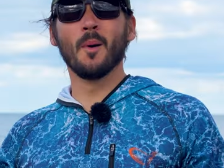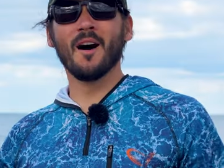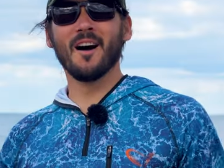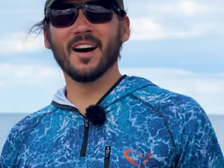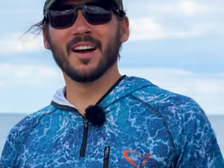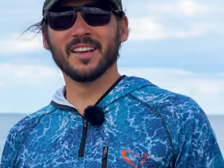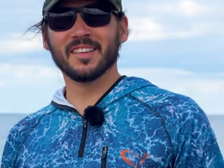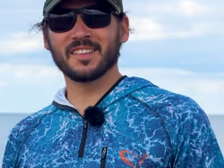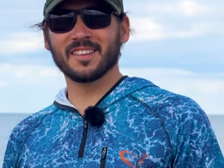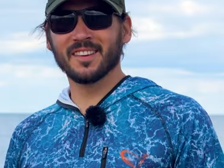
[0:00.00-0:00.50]

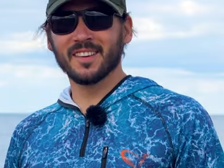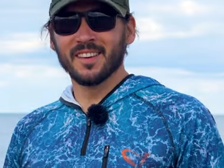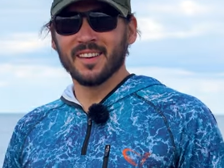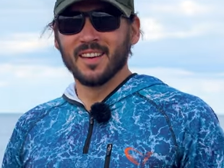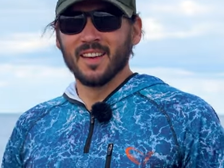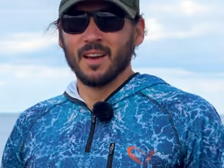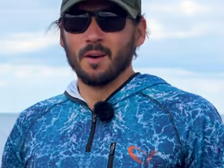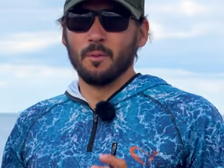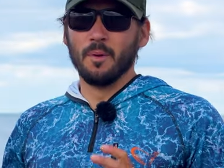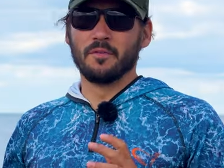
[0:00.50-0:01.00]
wise,
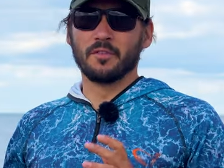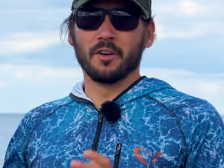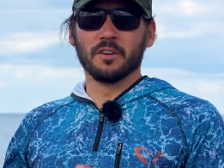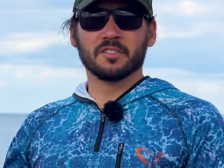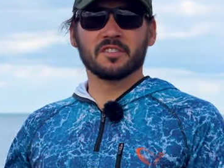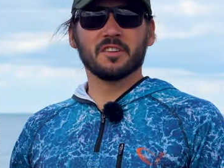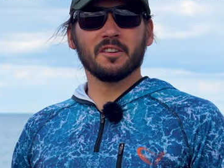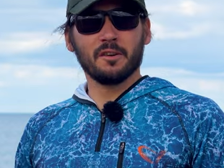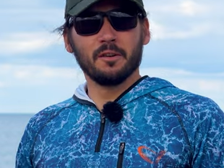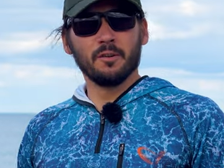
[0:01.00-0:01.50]
we've
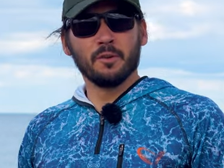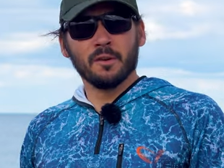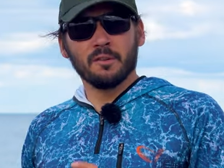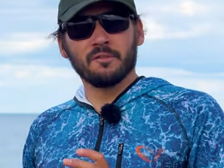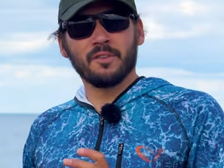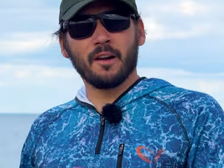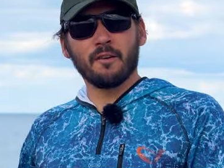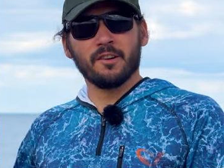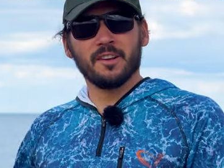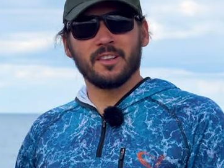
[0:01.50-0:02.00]
got two
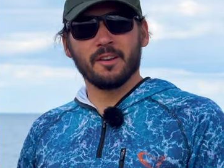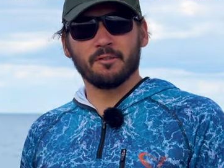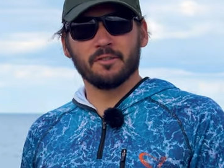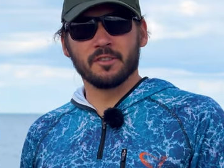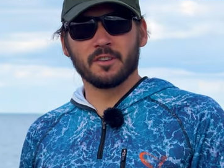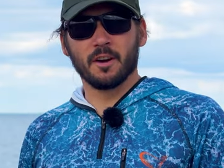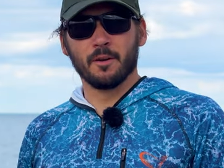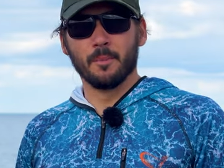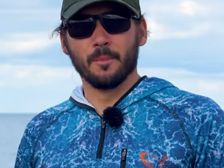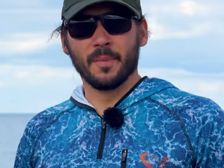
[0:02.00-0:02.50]
very
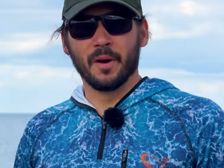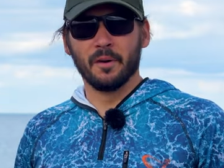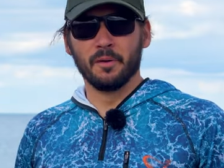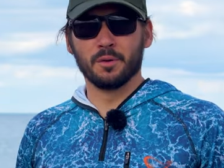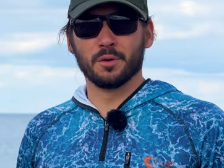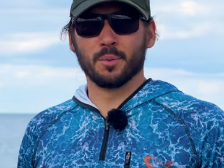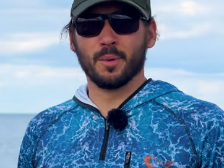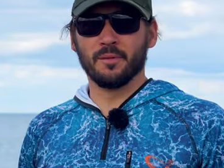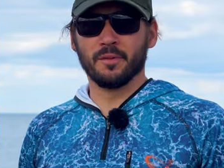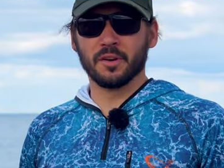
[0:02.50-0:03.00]
different
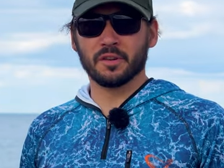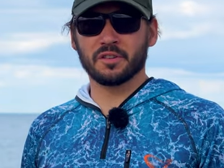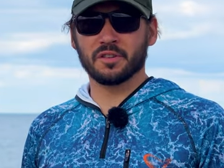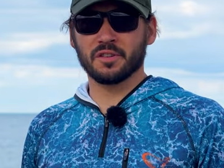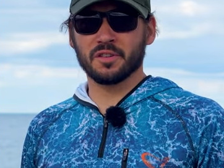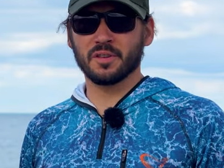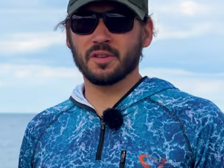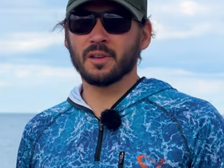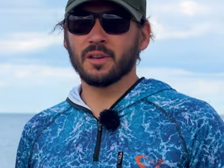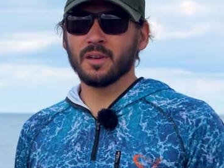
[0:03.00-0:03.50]
combos with
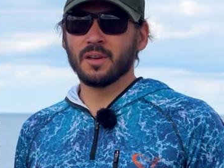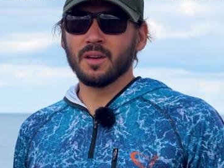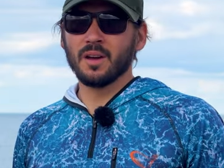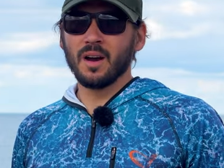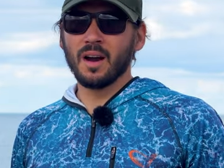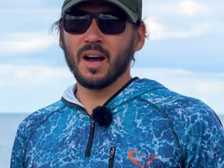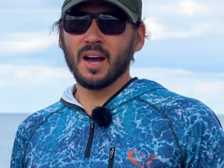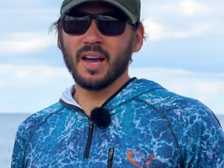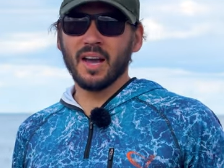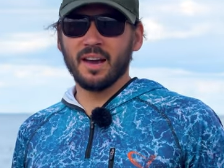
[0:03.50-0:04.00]
us
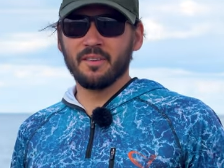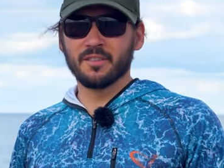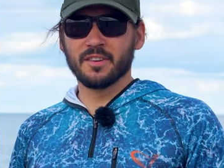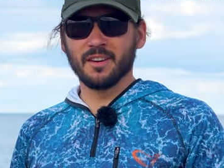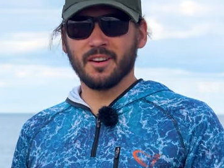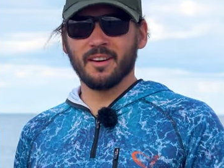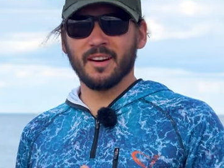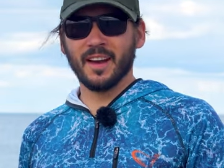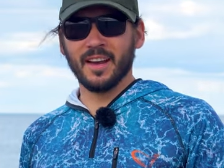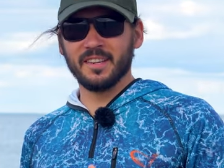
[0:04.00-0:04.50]
I have
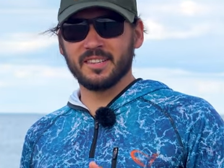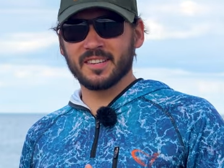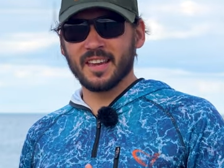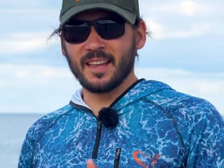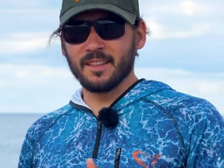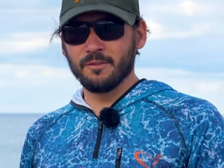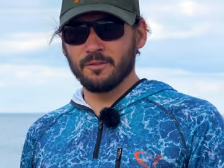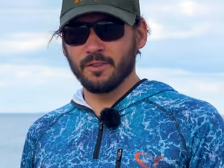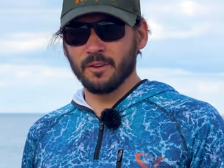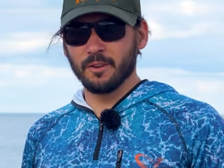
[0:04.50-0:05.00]
got a
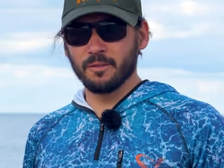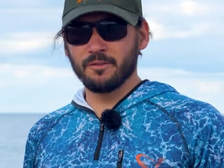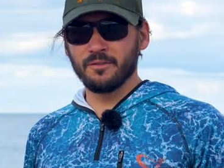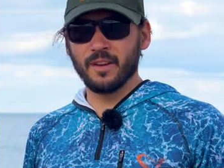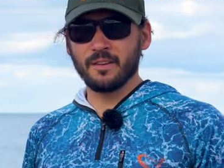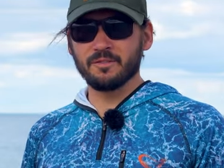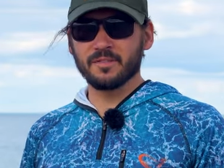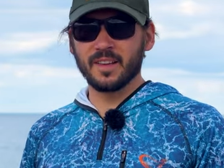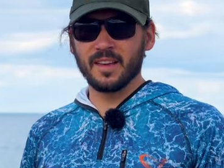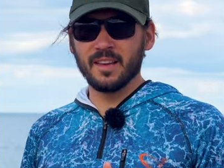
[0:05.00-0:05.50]
10 foot
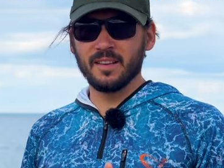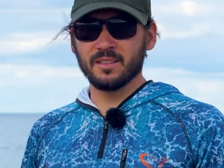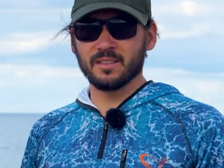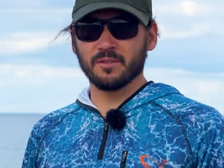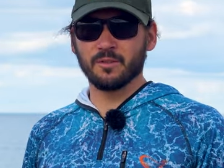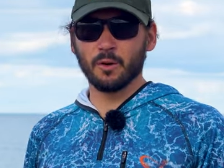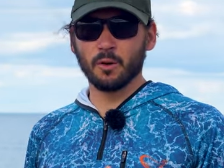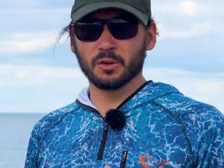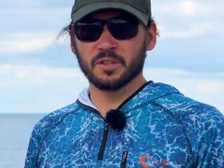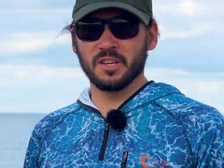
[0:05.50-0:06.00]
15
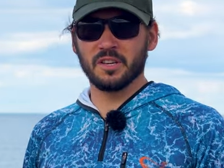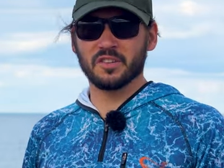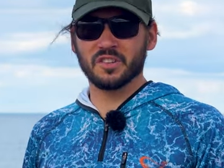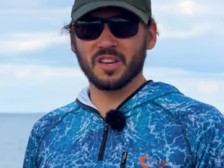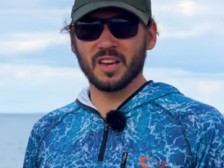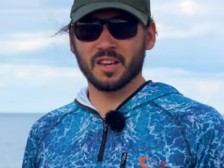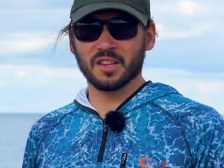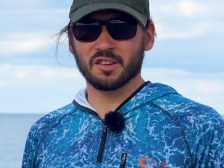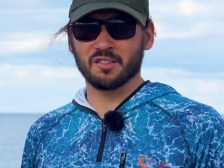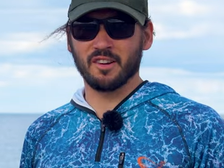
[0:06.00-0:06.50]
to
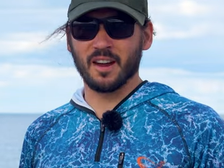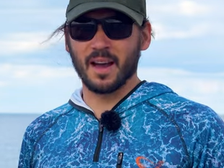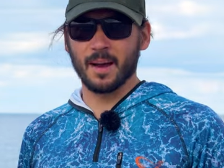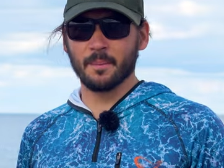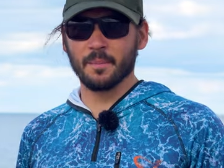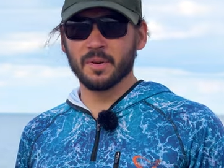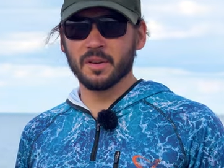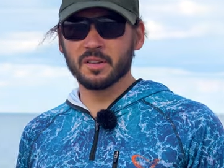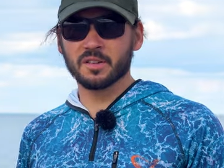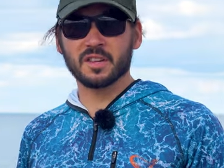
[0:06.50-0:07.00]
46
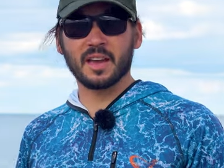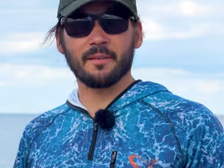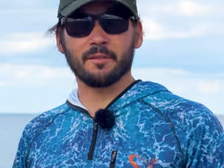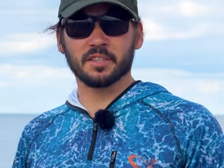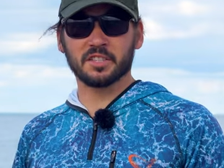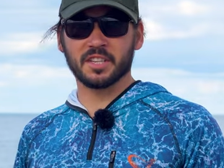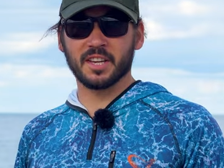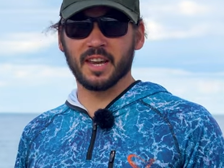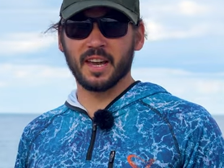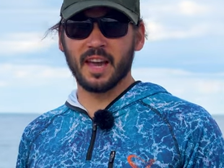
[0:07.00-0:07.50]
gram
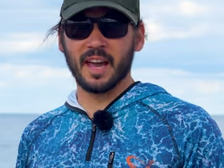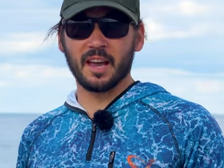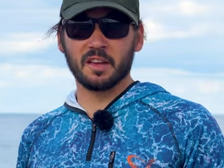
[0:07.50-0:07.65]
Savage Gear